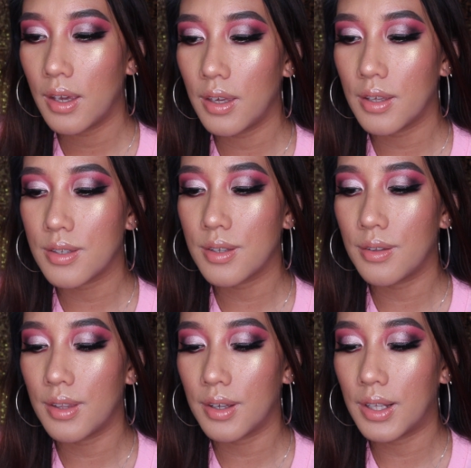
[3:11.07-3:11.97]
Yeah, so
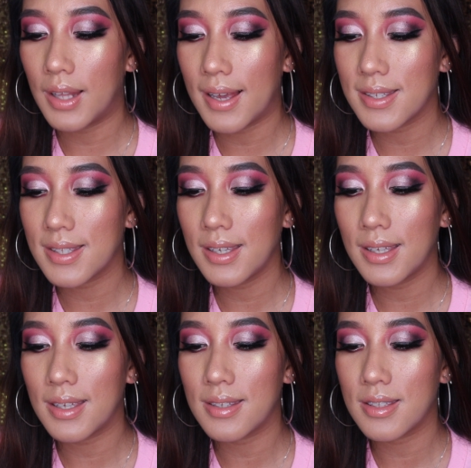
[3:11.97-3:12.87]
the
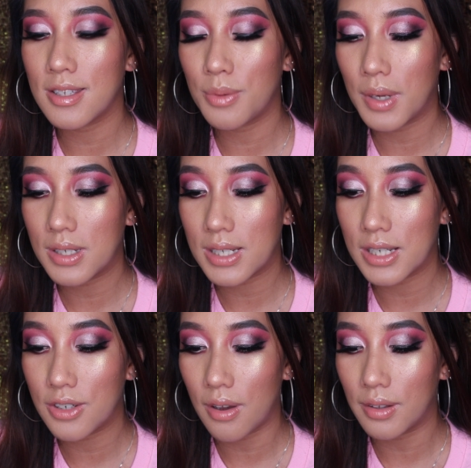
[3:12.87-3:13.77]
classic is
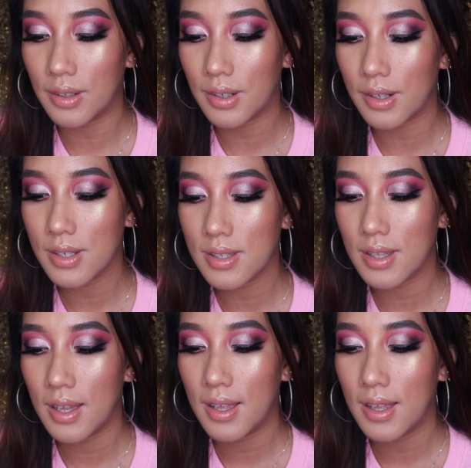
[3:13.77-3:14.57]
$20.